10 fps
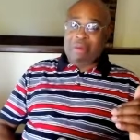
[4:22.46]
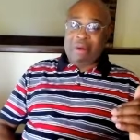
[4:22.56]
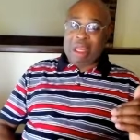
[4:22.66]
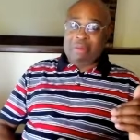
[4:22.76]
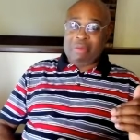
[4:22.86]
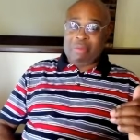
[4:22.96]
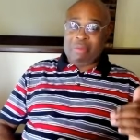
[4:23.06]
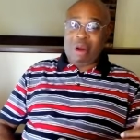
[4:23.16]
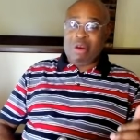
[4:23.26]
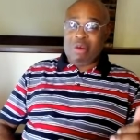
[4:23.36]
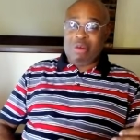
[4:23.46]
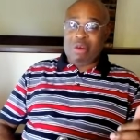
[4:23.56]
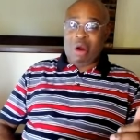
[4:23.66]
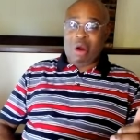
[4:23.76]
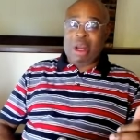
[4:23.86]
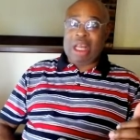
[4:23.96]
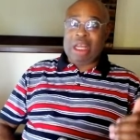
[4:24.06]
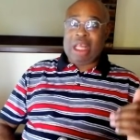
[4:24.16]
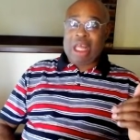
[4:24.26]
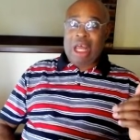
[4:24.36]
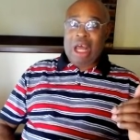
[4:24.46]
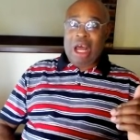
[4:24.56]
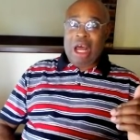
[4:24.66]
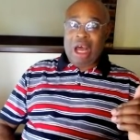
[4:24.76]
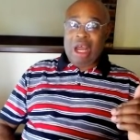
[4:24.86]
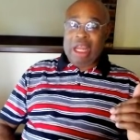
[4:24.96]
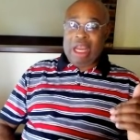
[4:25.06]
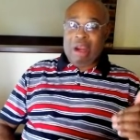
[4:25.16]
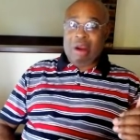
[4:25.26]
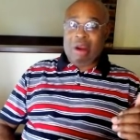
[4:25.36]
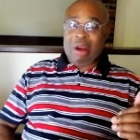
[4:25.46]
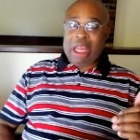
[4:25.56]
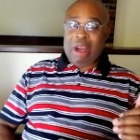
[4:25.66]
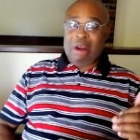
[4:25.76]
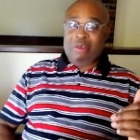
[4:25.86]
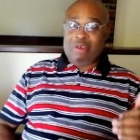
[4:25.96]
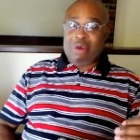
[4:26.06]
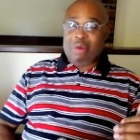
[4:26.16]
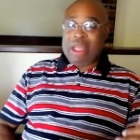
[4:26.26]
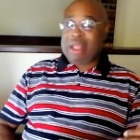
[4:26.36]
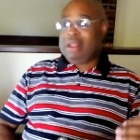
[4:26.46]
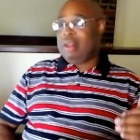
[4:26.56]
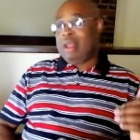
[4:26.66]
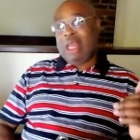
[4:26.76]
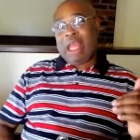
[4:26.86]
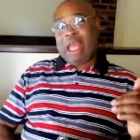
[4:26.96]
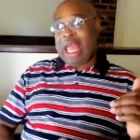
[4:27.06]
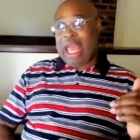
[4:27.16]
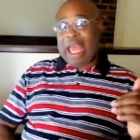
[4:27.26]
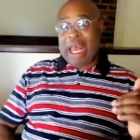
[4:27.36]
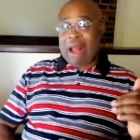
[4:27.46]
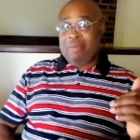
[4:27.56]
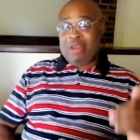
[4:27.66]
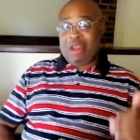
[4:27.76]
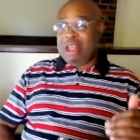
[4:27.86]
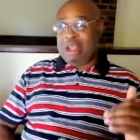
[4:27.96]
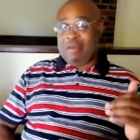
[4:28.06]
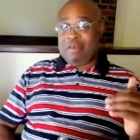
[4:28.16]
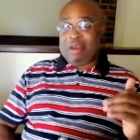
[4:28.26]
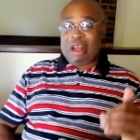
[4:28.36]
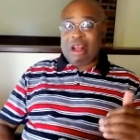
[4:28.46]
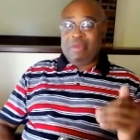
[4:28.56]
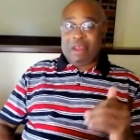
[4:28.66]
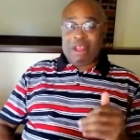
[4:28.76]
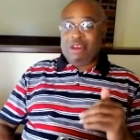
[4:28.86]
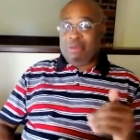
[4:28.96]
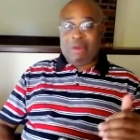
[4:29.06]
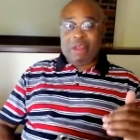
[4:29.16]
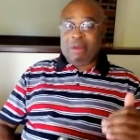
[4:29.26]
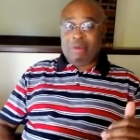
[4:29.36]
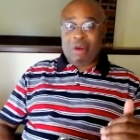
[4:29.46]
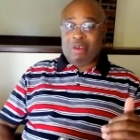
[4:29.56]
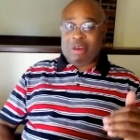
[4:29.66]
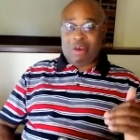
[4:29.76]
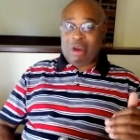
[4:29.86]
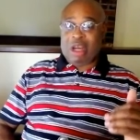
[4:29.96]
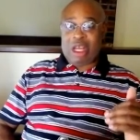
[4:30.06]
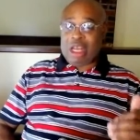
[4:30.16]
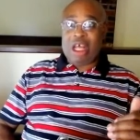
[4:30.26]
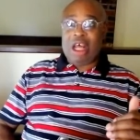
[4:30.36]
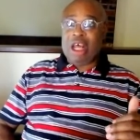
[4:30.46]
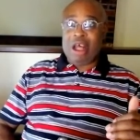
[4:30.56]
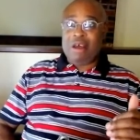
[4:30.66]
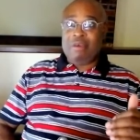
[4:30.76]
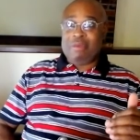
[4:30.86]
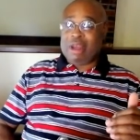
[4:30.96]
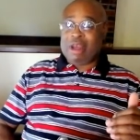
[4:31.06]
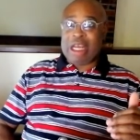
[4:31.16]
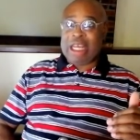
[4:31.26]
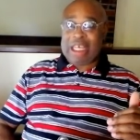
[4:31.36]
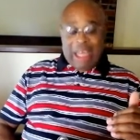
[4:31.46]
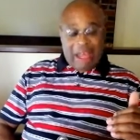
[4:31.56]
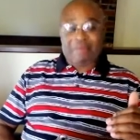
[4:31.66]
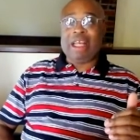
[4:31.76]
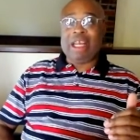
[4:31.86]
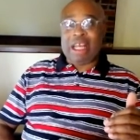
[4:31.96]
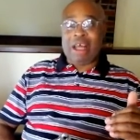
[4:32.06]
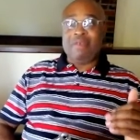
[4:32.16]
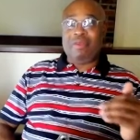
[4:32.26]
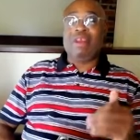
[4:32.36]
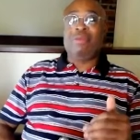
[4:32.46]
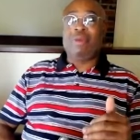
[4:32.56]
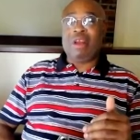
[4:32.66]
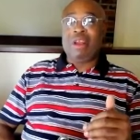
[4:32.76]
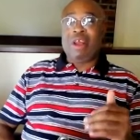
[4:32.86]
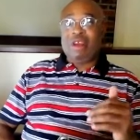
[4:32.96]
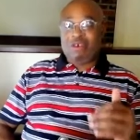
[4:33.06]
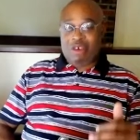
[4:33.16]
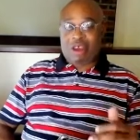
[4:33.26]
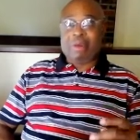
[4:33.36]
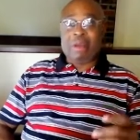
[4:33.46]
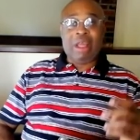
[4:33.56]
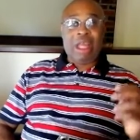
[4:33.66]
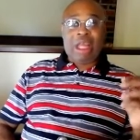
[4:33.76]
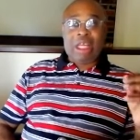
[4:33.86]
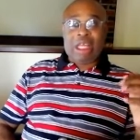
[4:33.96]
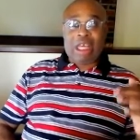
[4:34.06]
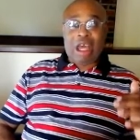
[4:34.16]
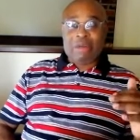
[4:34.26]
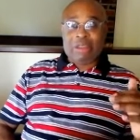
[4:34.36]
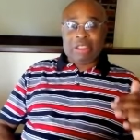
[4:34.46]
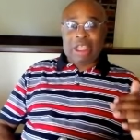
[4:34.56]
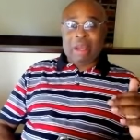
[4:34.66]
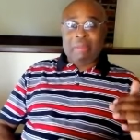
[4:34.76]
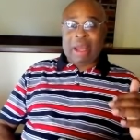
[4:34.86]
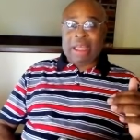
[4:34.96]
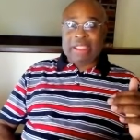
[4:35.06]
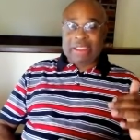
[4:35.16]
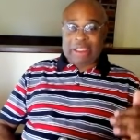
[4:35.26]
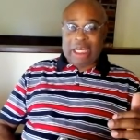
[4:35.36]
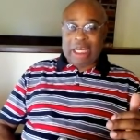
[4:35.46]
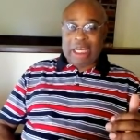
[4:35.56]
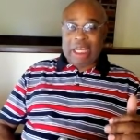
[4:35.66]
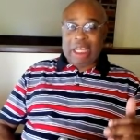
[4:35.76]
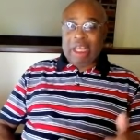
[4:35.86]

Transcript: will give you more news on it Uh, here, here in a few weeks, and I'm telling you, if you love these two books of poetry, you're gonna love, you're gonna definitely love this one. Trust me. The cover is done by his son.